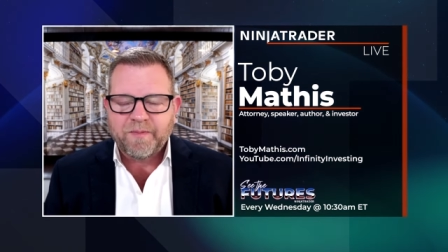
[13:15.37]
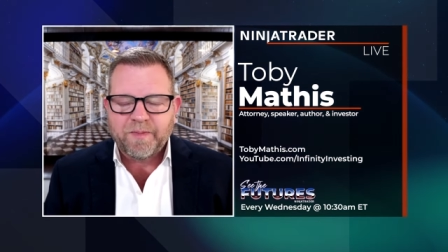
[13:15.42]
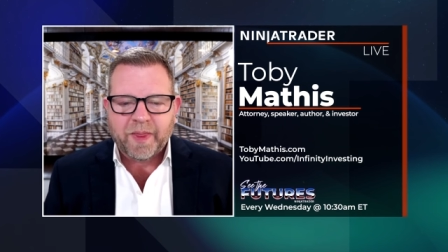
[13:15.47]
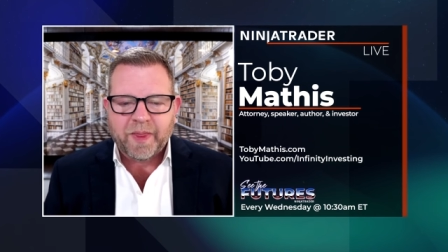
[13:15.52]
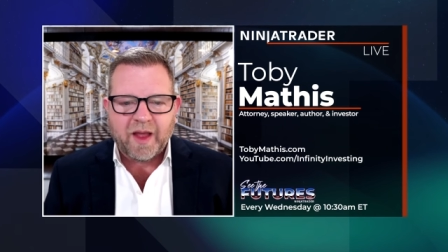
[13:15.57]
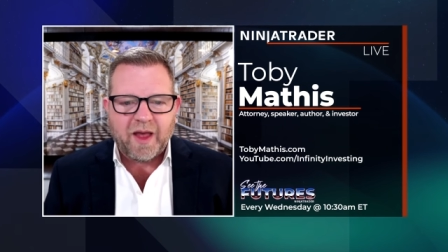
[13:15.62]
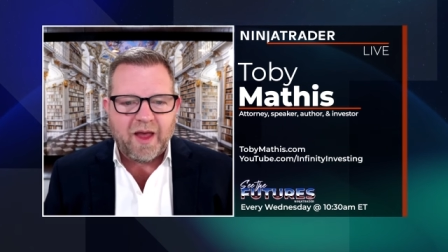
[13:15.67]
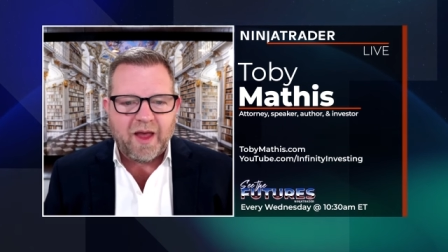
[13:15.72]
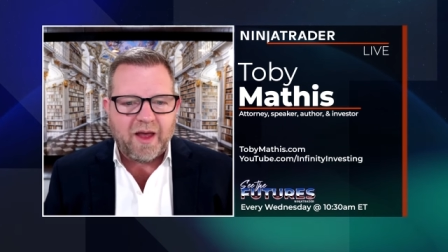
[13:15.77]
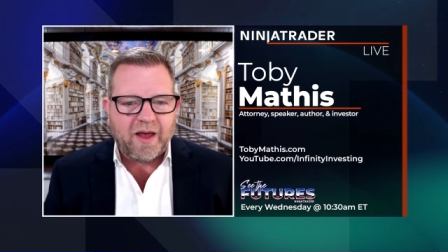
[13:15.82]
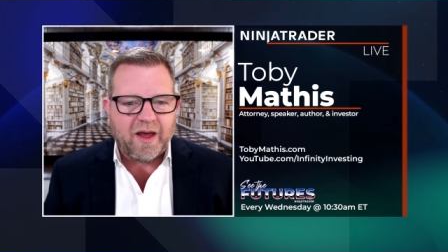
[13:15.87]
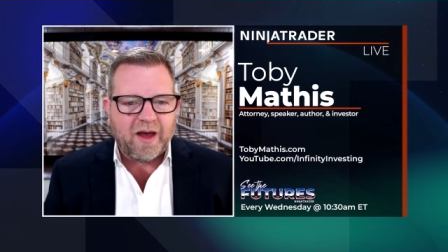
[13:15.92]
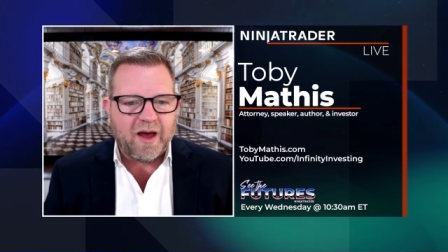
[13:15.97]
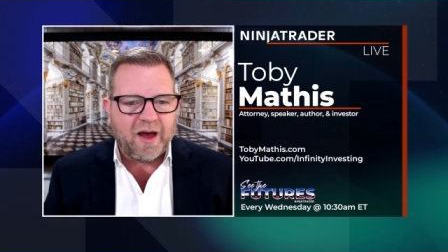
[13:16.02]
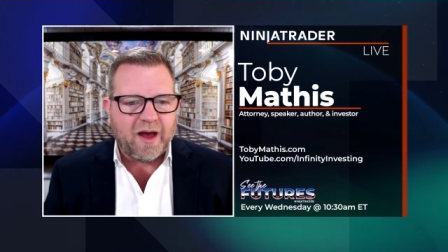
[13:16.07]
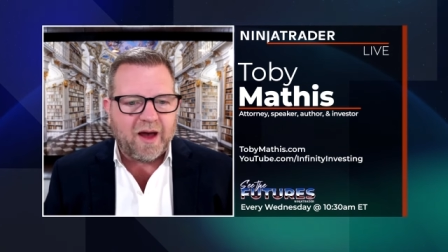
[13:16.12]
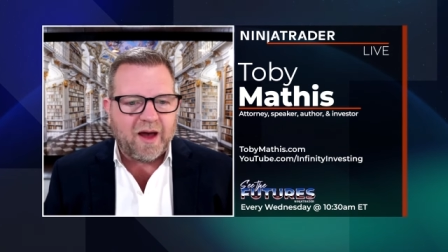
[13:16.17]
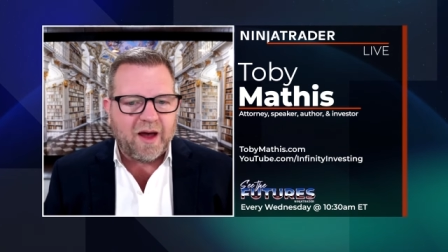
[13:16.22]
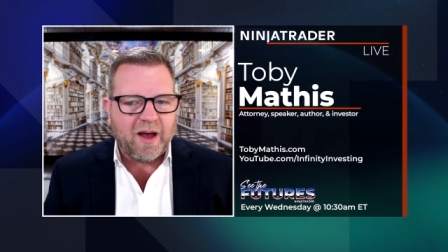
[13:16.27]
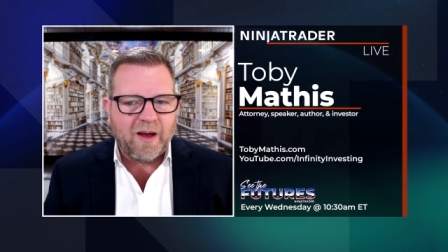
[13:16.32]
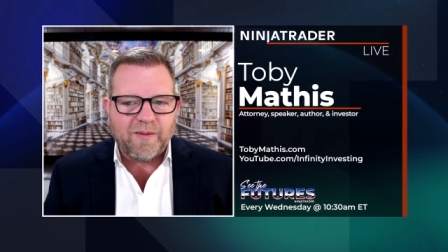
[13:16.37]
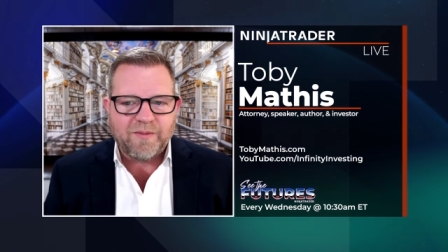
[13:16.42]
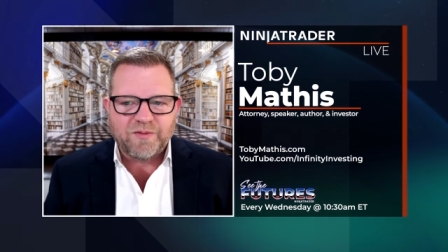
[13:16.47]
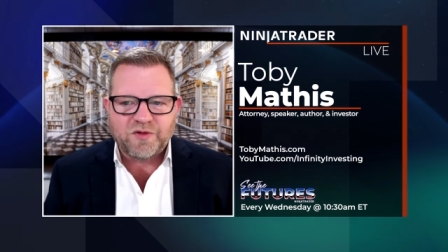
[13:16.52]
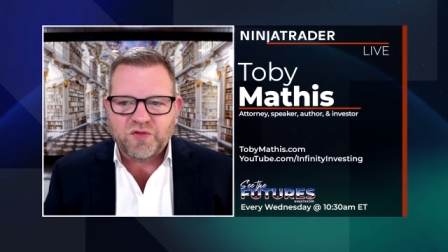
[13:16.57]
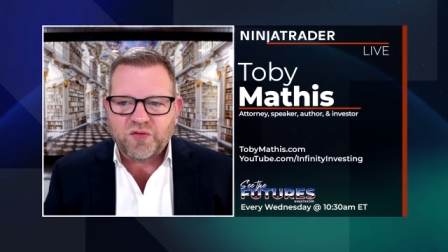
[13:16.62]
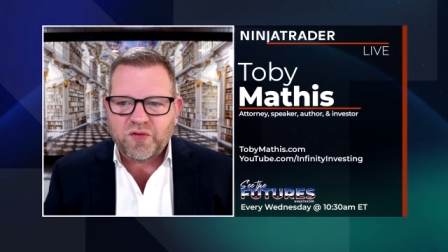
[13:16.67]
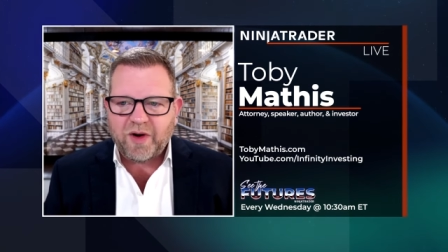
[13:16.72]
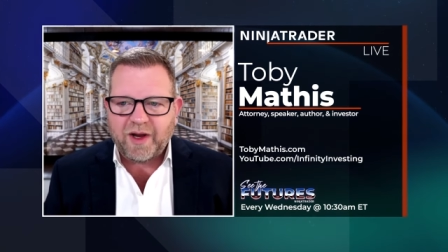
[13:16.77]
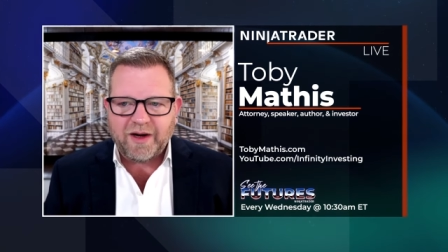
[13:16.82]
hey, I am
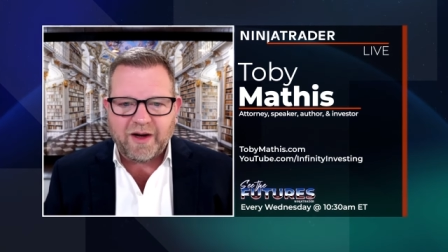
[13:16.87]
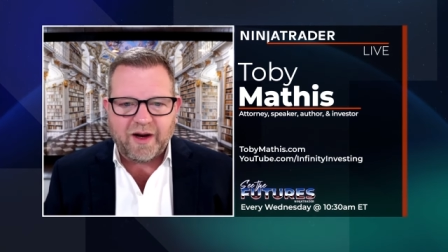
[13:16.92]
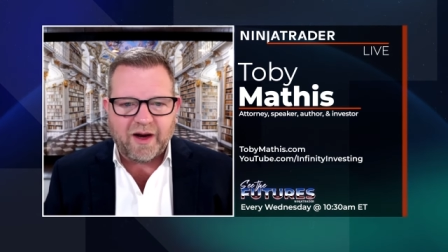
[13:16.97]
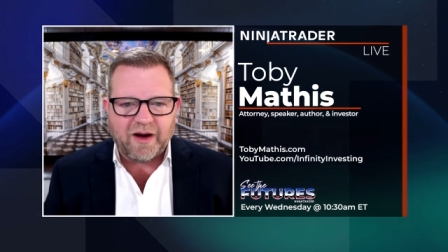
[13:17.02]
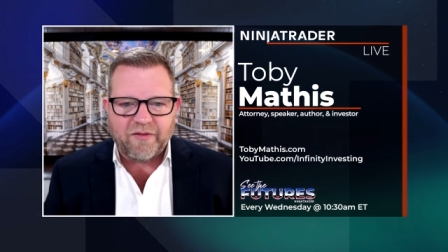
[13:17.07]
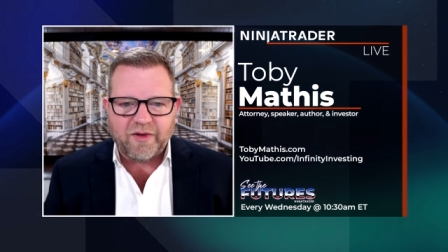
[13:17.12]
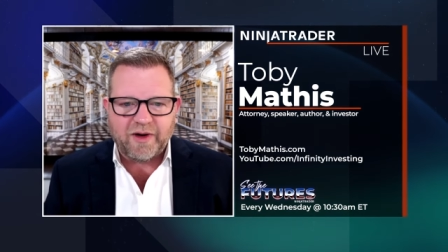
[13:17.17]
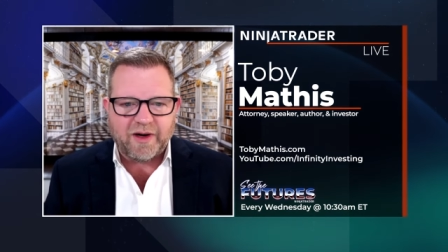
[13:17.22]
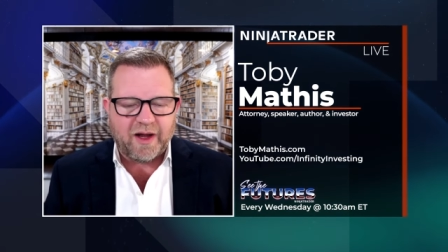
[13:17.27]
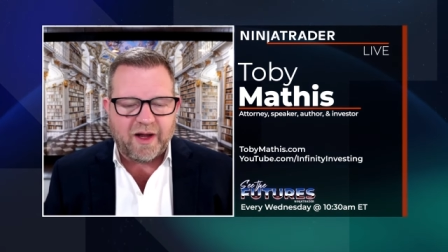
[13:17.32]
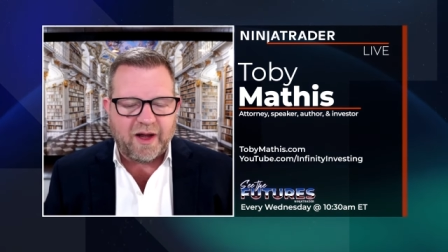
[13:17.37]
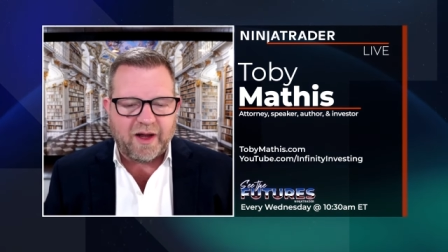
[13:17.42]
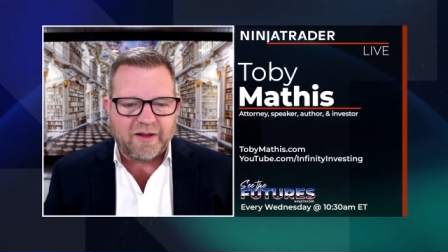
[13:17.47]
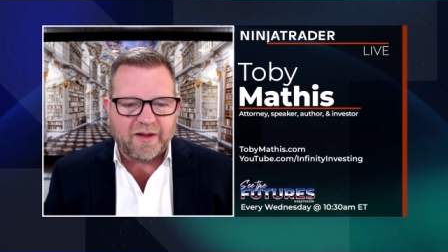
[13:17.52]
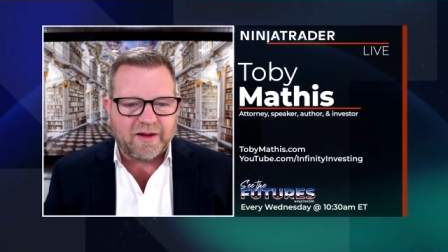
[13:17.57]
trading every day.